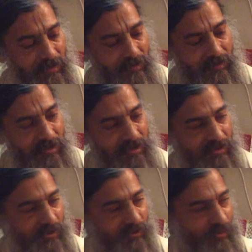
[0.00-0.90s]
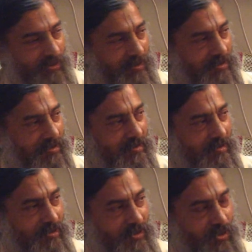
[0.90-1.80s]
Sanskrit words,
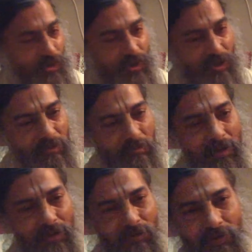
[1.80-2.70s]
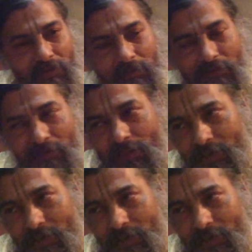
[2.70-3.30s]
the slokas of Bhagavatam, if they are